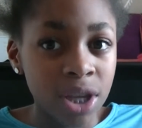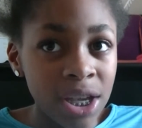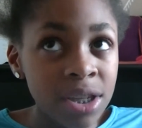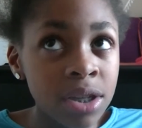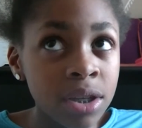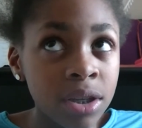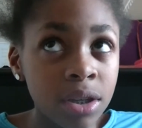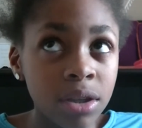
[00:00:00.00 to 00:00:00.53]

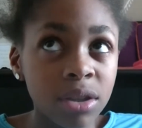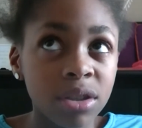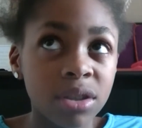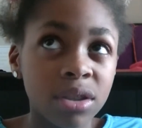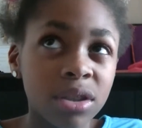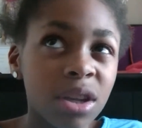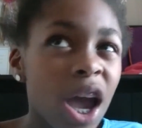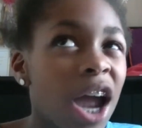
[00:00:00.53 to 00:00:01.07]
That's
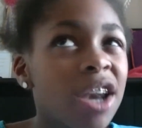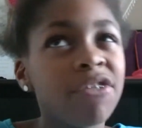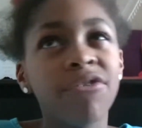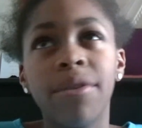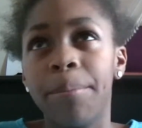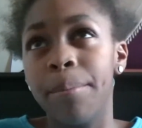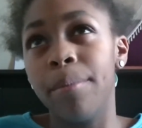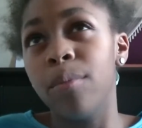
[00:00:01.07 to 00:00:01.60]
kind
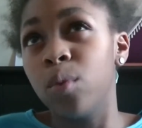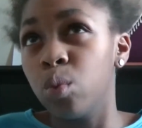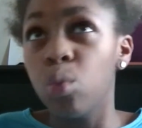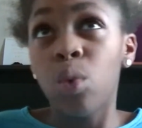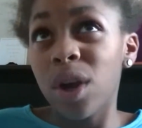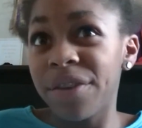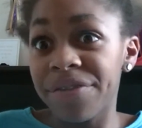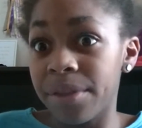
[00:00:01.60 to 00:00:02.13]
of
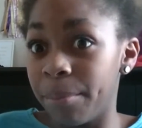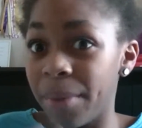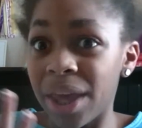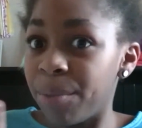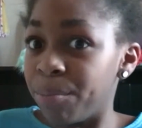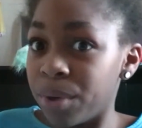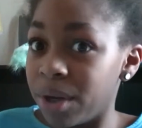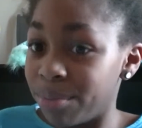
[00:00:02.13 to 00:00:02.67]
one of the
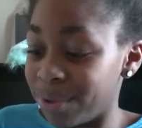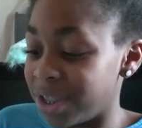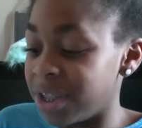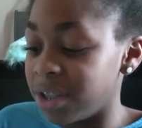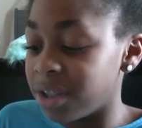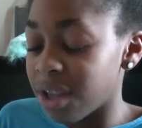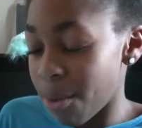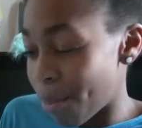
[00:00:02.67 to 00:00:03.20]
main
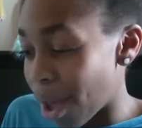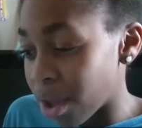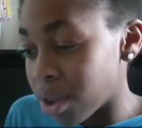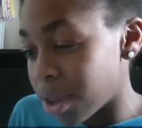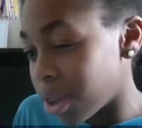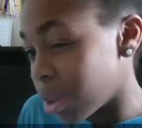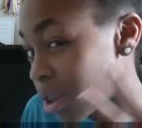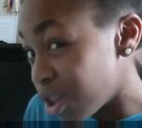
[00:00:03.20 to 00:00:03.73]
purposes about
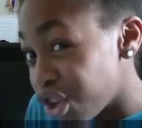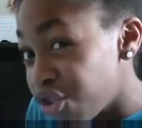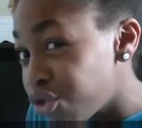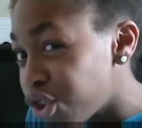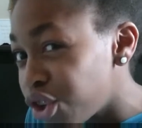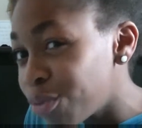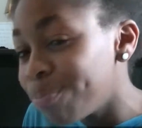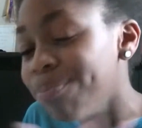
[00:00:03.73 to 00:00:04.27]

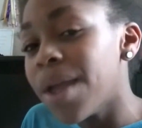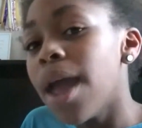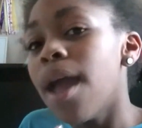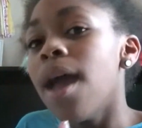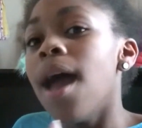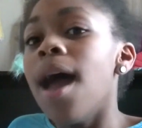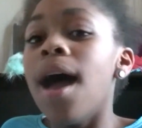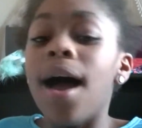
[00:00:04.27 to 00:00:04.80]
YouTube.
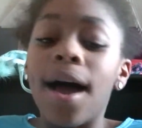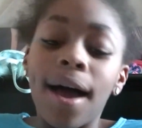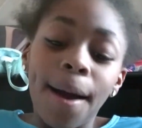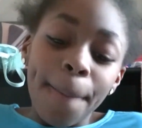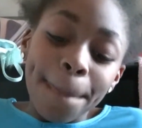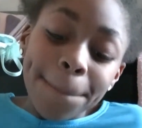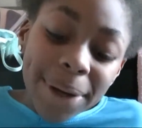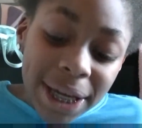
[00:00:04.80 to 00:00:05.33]

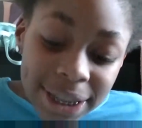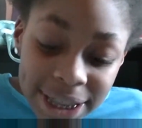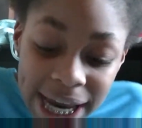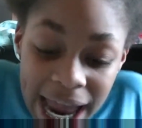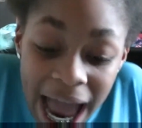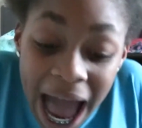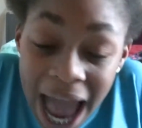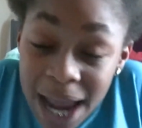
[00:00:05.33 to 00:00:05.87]
But
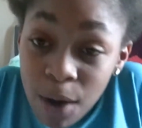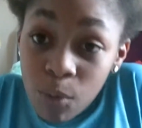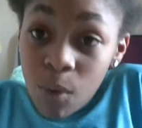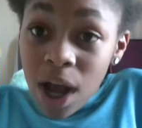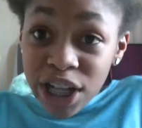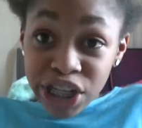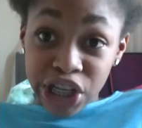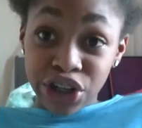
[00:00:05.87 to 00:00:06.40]
I
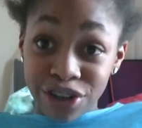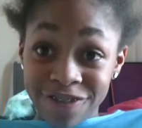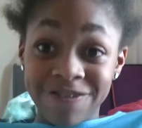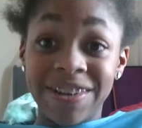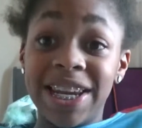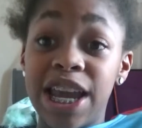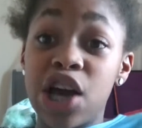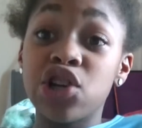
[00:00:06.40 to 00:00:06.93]
watch YouTube
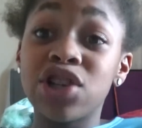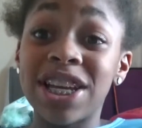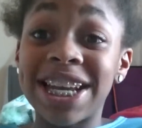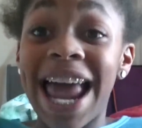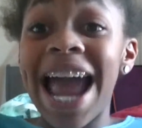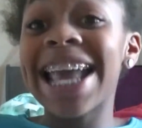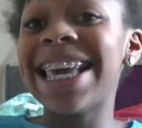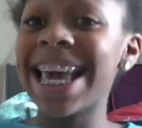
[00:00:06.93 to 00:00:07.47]
videos and
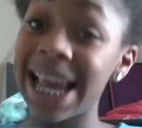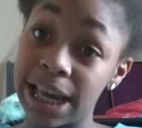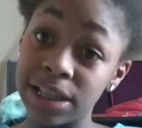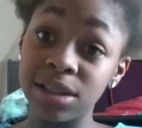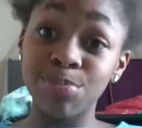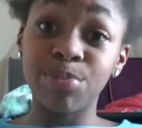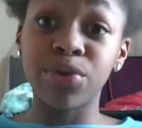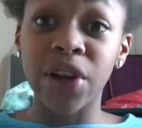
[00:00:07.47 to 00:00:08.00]
I get
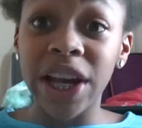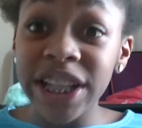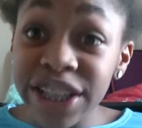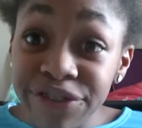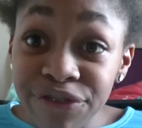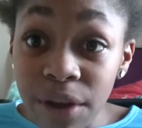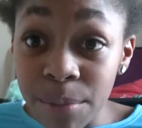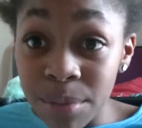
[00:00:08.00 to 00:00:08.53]

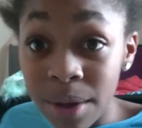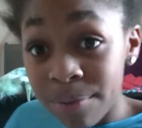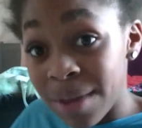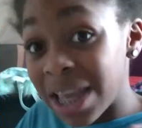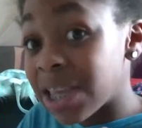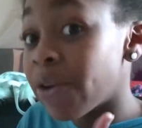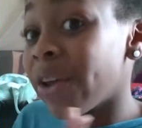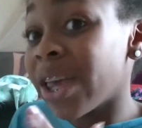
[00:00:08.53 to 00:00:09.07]
inspiration from them.
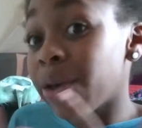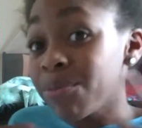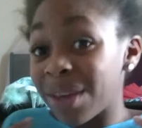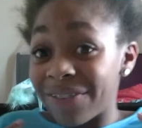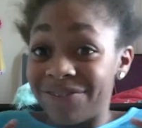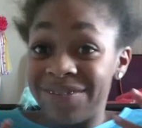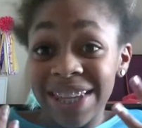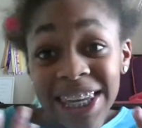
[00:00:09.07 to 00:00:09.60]
That's how I get
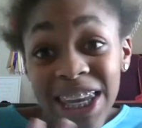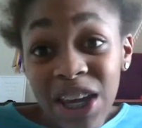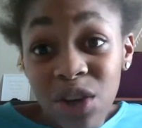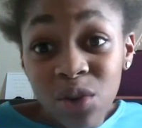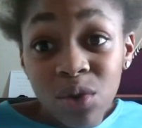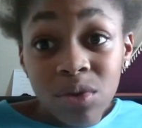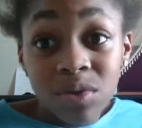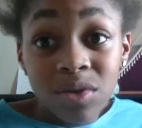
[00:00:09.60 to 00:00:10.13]
my
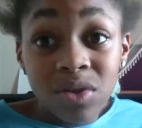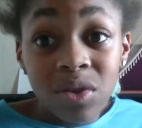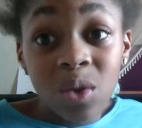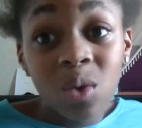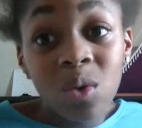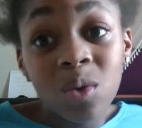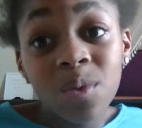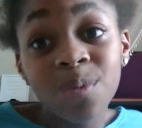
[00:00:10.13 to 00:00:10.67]
videos.
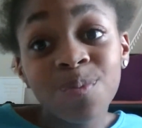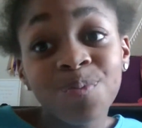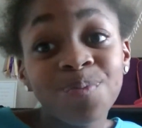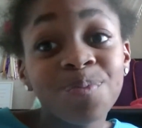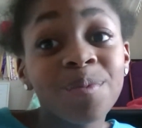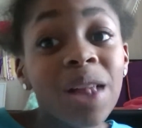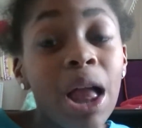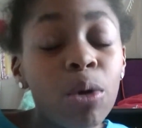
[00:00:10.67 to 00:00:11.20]

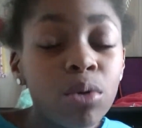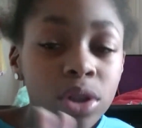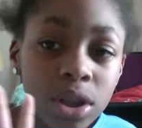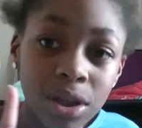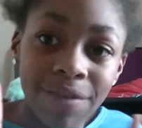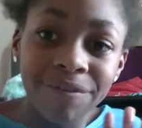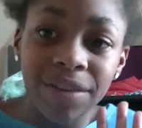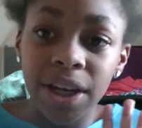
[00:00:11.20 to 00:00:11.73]
Well,
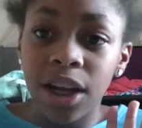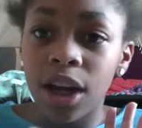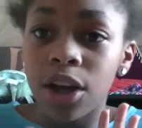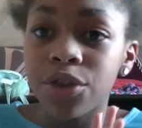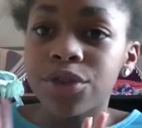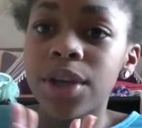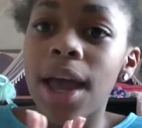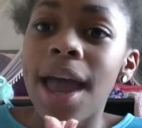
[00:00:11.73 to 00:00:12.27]
some
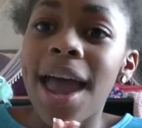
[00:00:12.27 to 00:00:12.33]
videos.